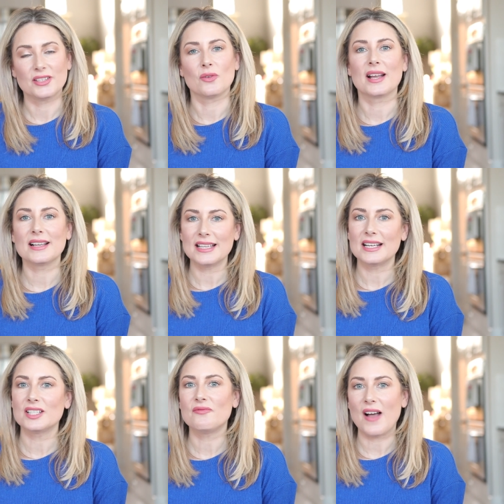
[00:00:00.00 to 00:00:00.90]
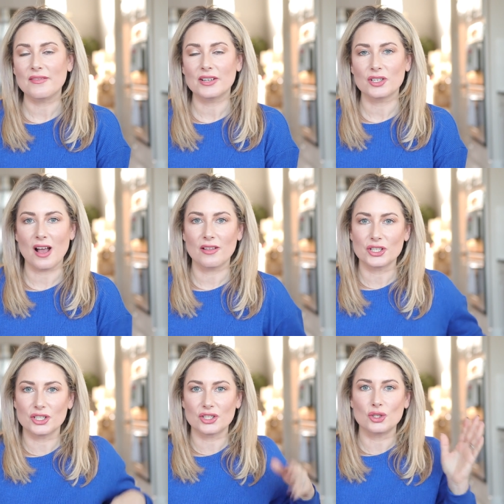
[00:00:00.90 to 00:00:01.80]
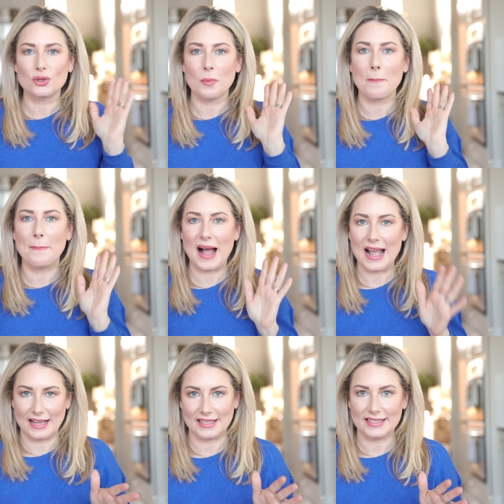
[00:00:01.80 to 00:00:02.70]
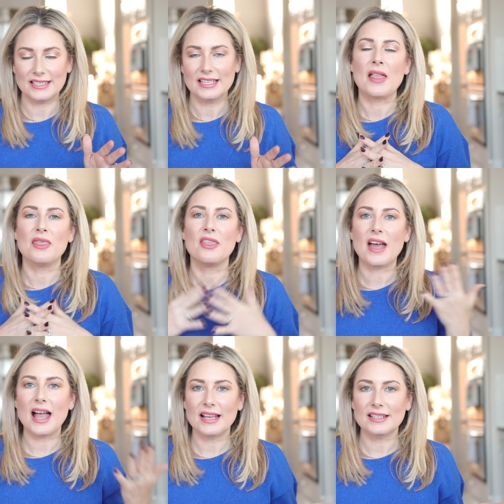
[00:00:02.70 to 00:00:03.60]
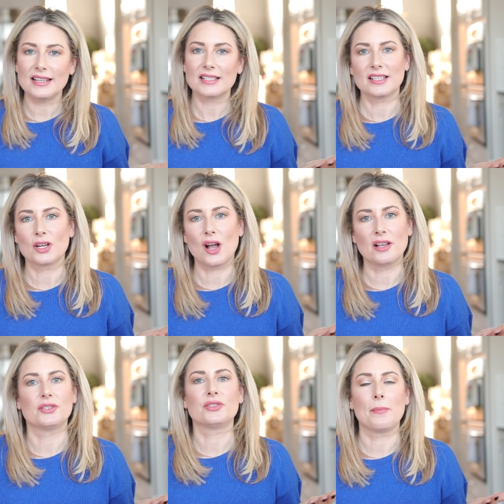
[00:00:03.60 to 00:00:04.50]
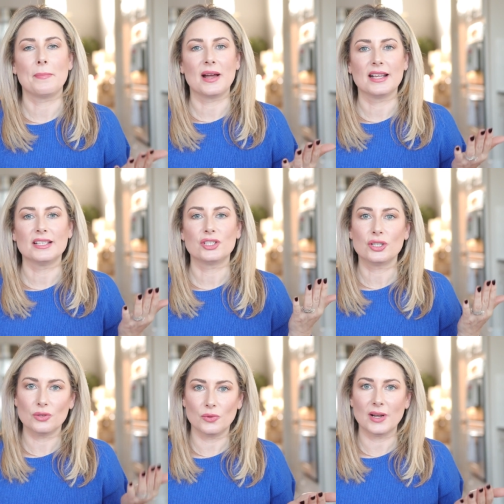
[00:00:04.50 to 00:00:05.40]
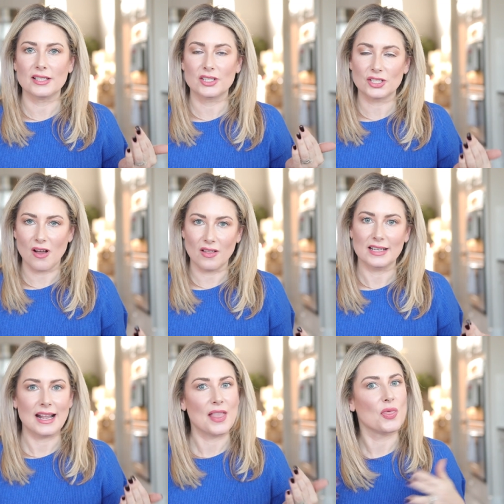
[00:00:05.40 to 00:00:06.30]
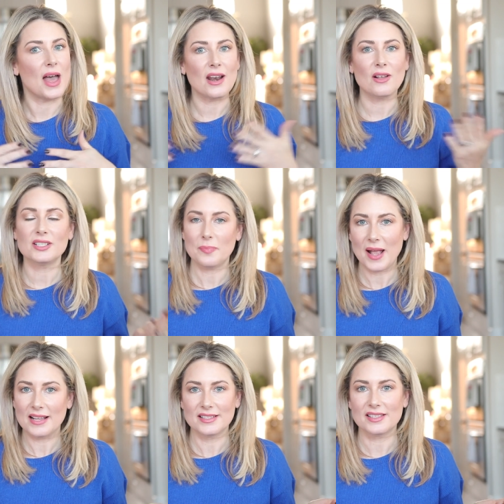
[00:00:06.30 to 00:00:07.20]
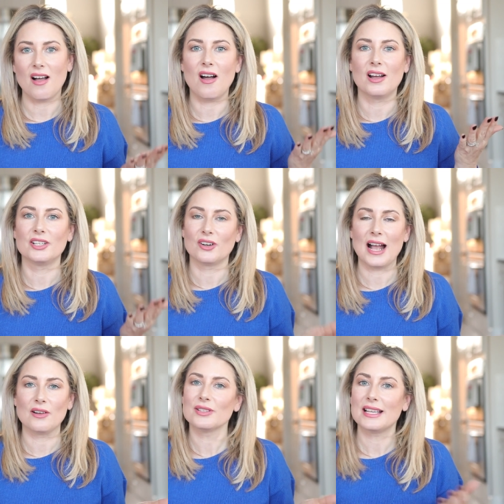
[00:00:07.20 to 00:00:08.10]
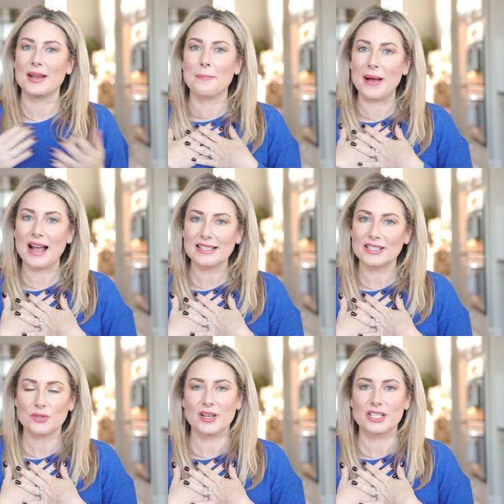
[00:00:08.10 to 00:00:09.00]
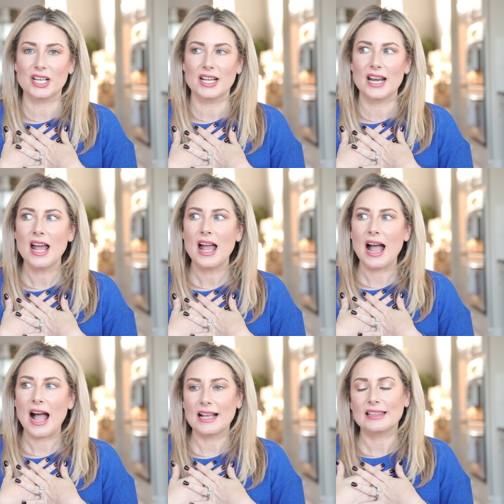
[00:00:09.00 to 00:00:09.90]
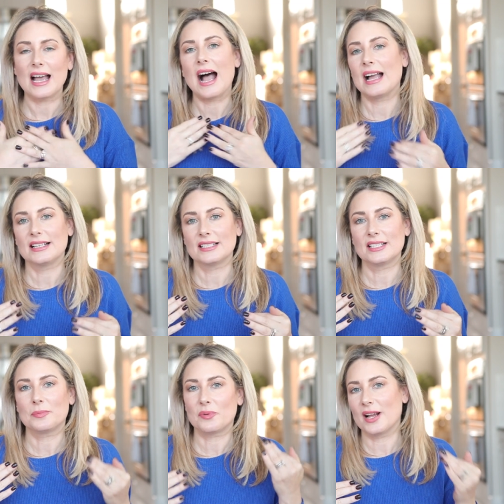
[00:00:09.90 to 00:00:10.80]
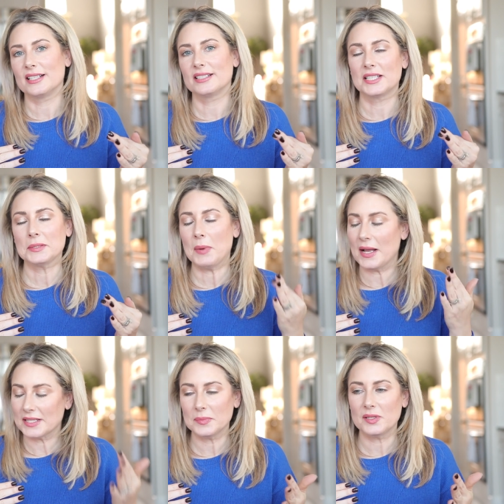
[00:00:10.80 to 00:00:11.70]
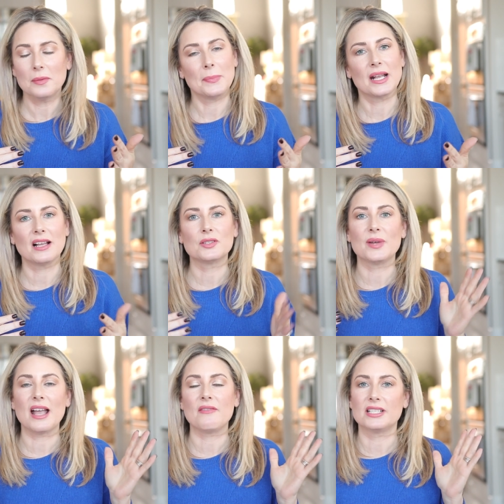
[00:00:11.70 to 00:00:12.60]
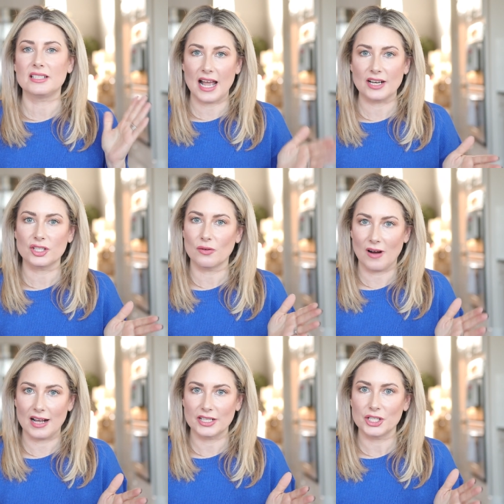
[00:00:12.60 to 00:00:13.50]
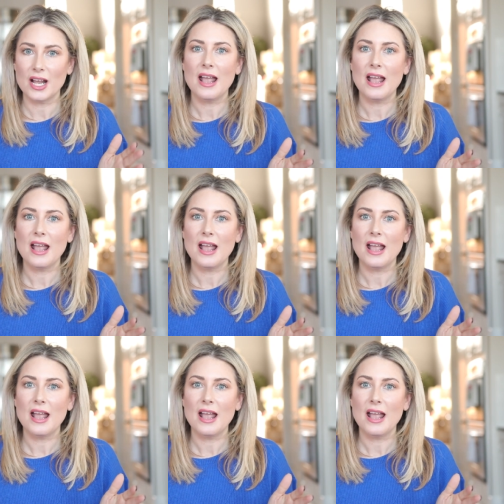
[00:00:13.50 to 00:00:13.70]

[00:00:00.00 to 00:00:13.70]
So like I said, it's $500 just to buy it. And then it's gonna cost you some money to install it. And that all depends on your house. In my situation, I had the highest price possible because we have a detached garage